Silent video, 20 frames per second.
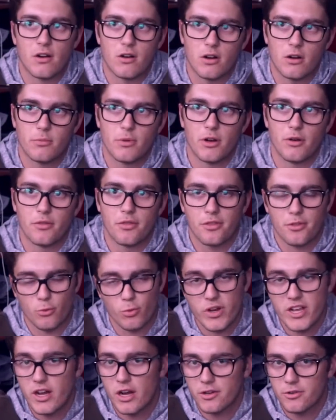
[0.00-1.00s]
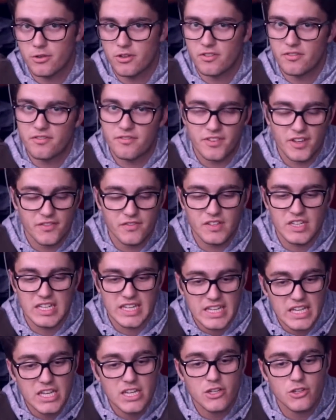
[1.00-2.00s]
are about
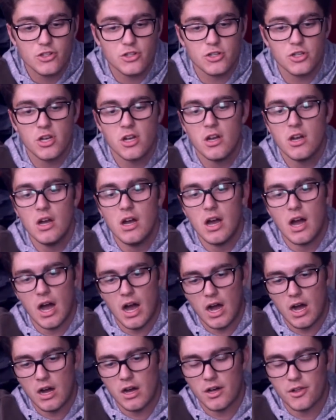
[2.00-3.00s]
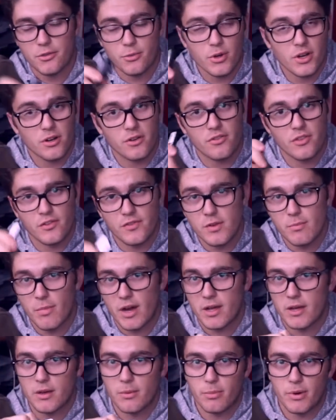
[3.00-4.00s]
350 each, 350
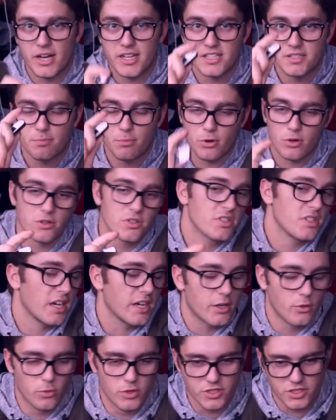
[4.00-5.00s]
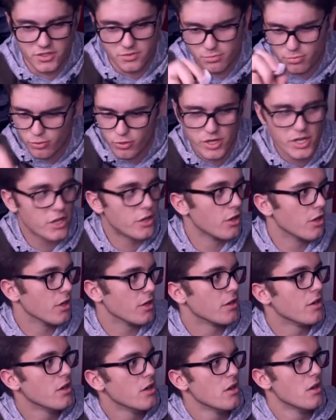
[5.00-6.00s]
megabytes per second, which is pretty
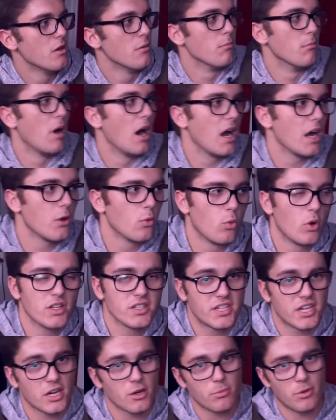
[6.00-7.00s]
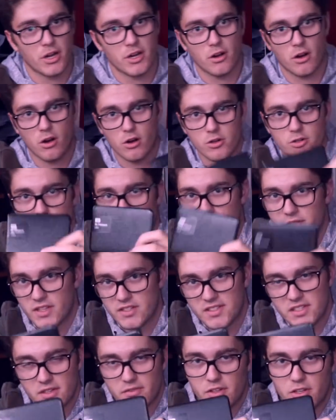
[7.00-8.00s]
good. My 1 terabyte hard drive
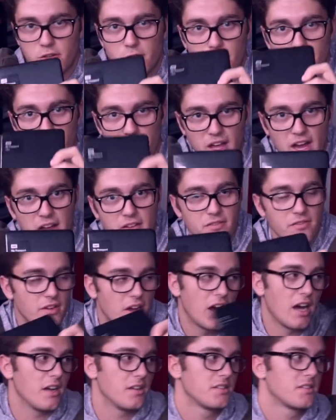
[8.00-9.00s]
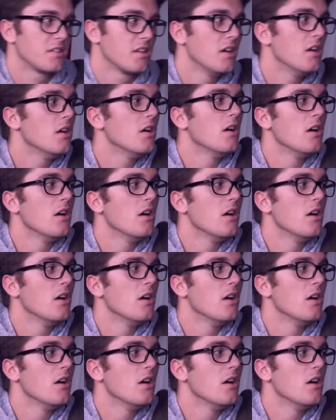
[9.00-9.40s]
doesn't even do them that fast.